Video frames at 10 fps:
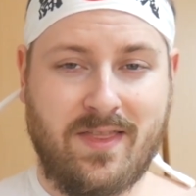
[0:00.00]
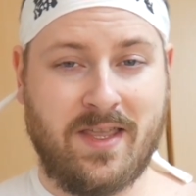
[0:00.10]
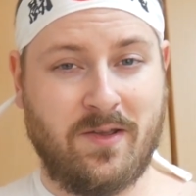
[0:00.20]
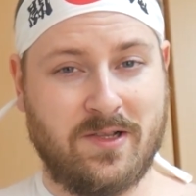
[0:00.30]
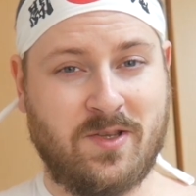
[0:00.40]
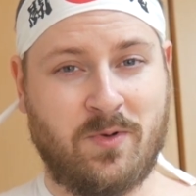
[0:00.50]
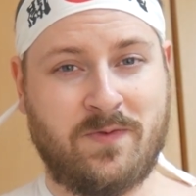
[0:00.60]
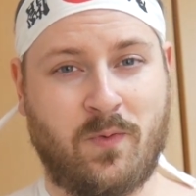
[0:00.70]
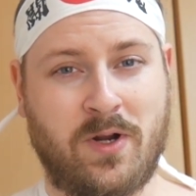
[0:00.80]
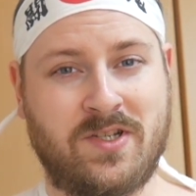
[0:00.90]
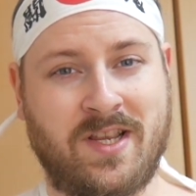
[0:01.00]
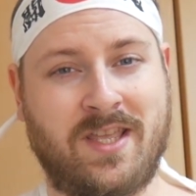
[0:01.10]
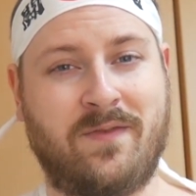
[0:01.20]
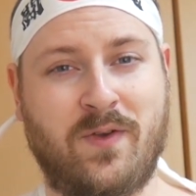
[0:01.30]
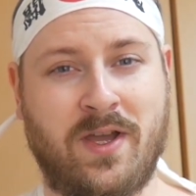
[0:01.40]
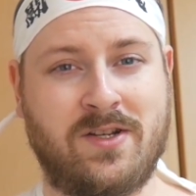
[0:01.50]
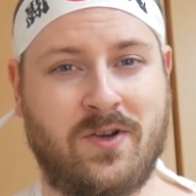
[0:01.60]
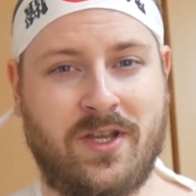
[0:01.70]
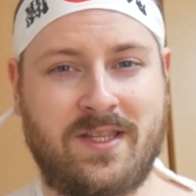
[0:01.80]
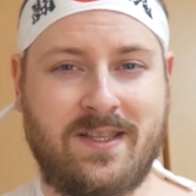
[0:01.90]
Thank you all so much for watching. If you
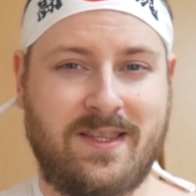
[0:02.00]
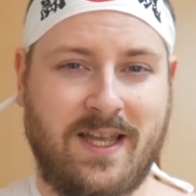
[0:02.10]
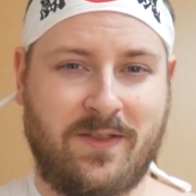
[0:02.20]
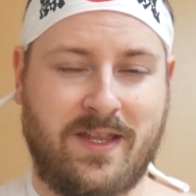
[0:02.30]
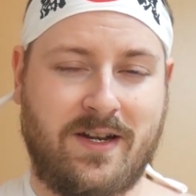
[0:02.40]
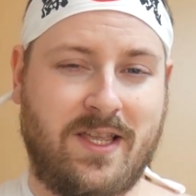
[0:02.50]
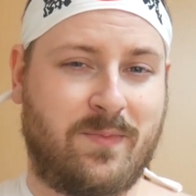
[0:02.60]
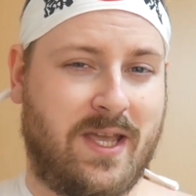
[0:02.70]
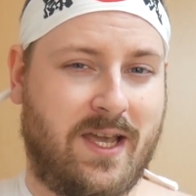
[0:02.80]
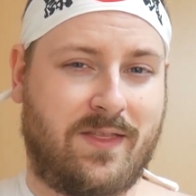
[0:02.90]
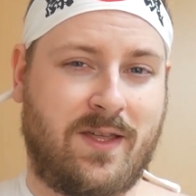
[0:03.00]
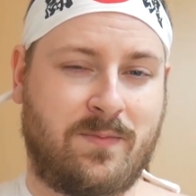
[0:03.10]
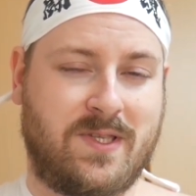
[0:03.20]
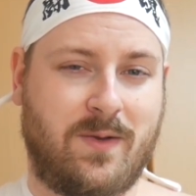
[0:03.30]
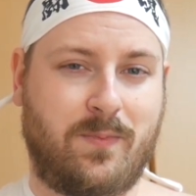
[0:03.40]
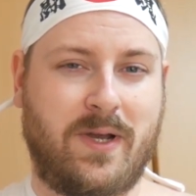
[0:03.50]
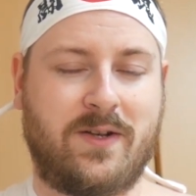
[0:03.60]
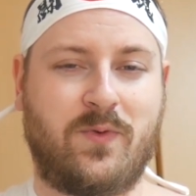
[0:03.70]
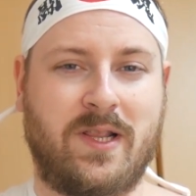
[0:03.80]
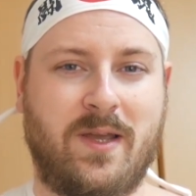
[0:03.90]
enjoyed, down there give me a thumbs up,
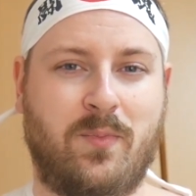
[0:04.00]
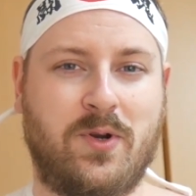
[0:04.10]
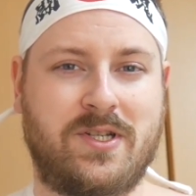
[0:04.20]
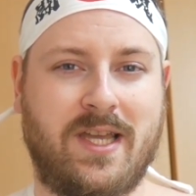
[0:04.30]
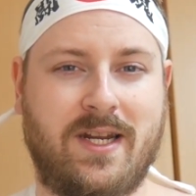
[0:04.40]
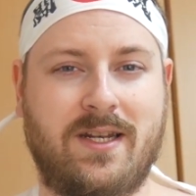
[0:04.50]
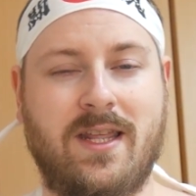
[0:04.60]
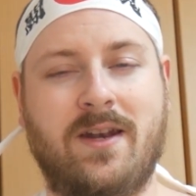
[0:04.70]
I'd really appreciate it.